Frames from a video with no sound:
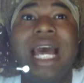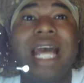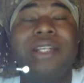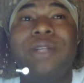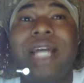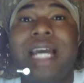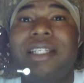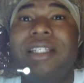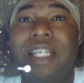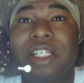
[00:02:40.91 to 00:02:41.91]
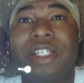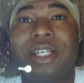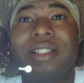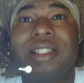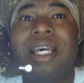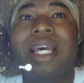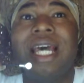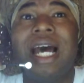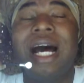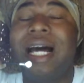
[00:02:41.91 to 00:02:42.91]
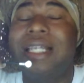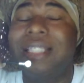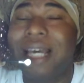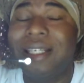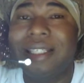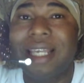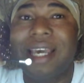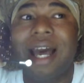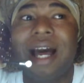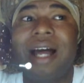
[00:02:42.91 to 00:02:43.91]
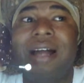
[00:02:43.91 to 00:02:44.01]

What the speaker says: And the United Nations, as I say,